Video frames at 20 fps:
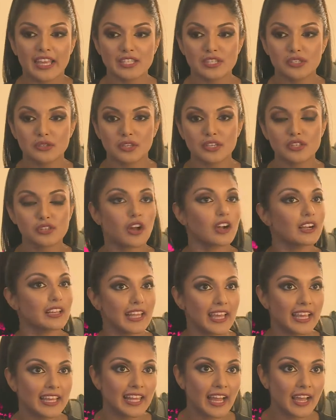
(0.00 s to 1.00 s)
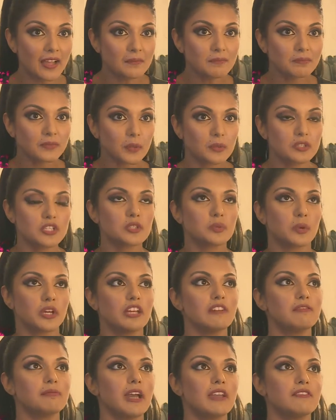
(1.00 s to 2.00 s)
is to the song Leila, which is
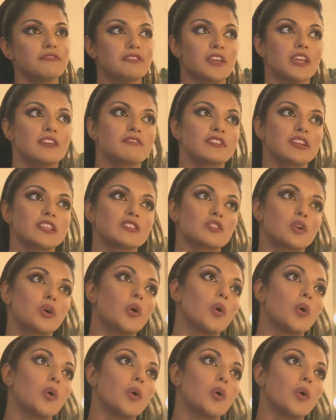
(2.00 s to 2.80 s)
one of my favorite